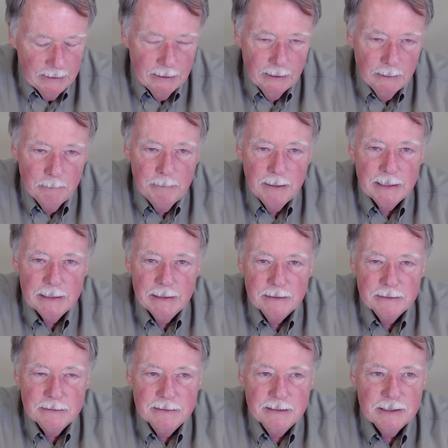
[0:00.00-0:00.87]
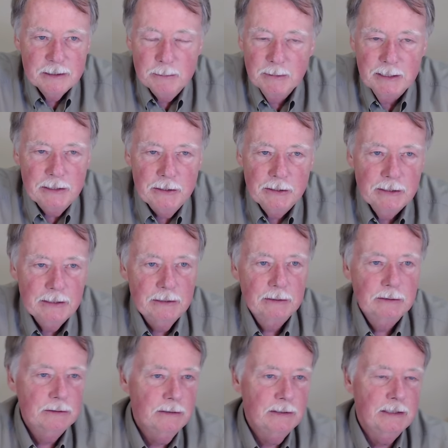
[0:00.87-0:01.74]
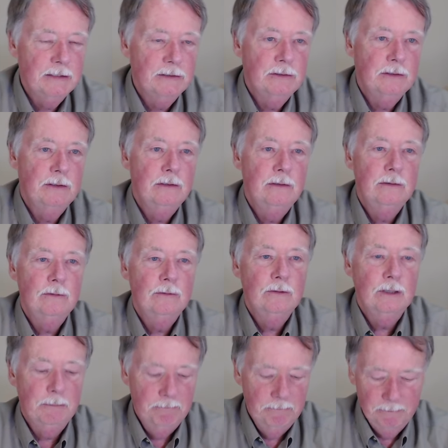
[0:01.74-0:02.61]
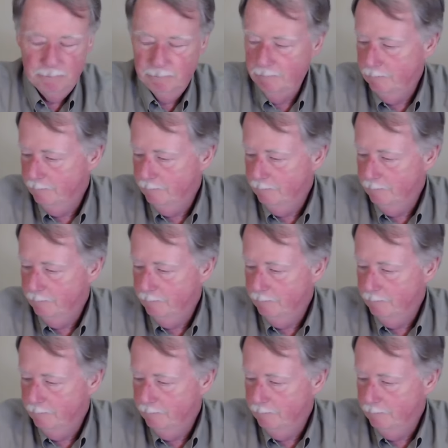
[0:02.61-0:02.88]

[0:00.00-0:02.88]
uh, because this material is, it, whoop,